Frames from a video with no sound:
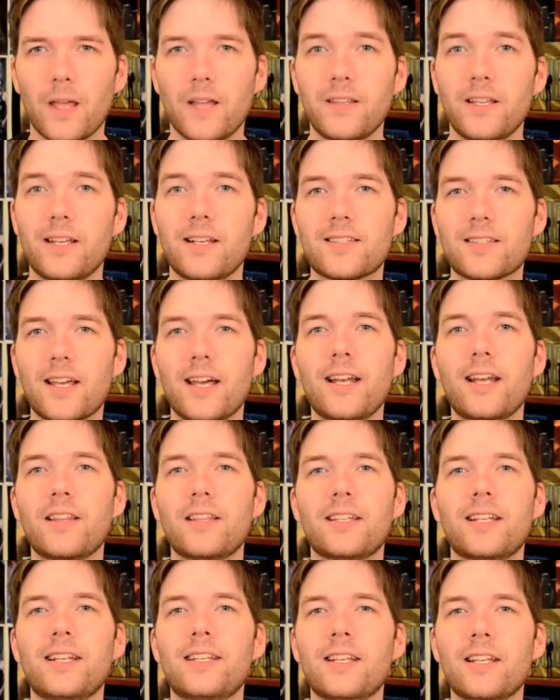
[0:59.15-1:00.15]
and they decided
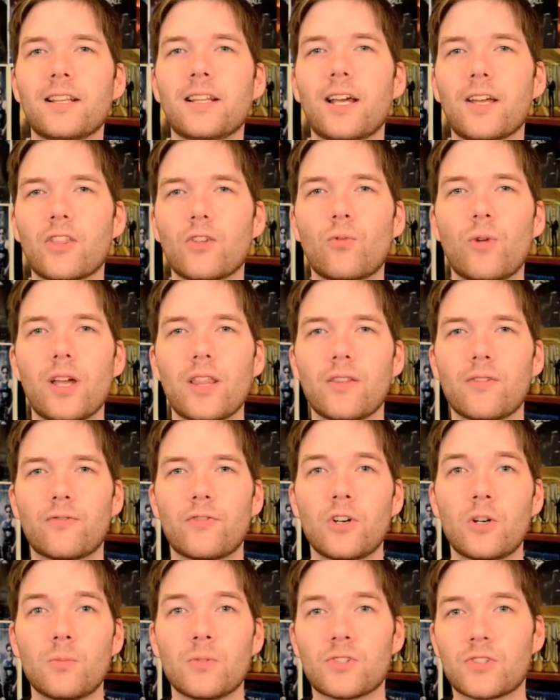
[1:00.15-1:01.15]
that they didn't like the way the
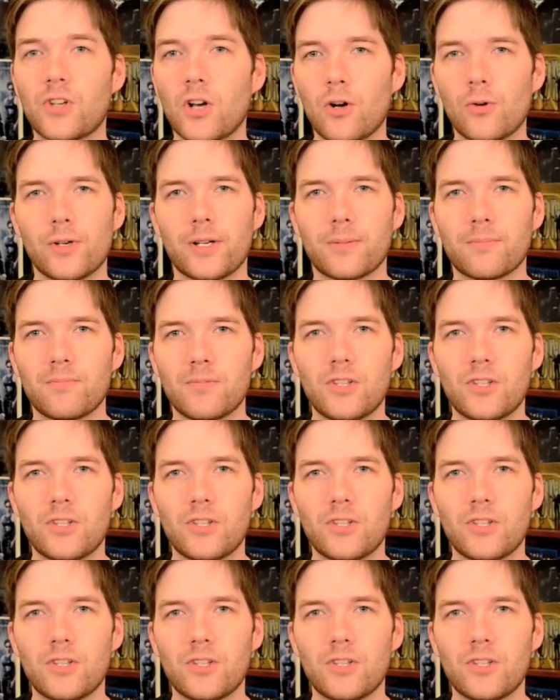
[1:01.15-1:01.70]
film was going.